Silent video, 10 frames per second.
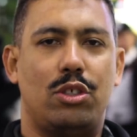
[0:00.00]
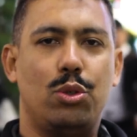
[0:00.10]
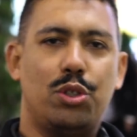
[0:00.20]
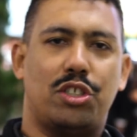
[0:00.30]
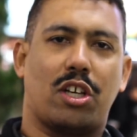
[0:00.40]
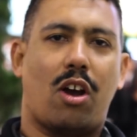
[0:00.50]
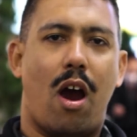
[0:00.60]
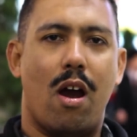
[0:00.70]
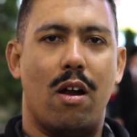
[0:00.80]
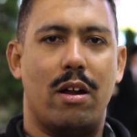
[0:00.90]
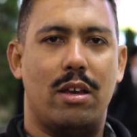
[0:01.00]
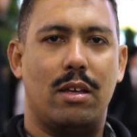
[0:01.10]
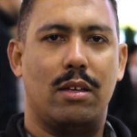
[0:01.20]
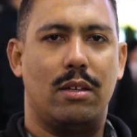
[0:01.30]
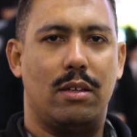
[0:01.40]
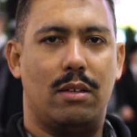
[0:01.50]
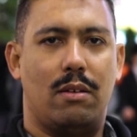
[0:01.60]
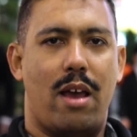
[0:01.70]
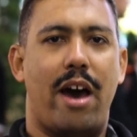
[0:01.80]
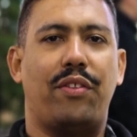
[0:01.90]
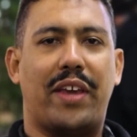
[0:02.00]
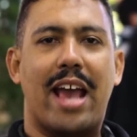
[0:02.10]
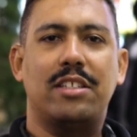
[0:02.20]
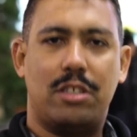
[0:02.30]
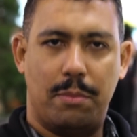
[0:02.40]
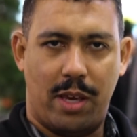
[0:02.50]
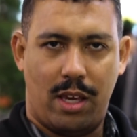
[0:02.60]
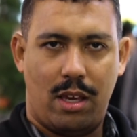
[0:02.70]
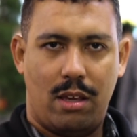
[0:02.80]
used as a card held against me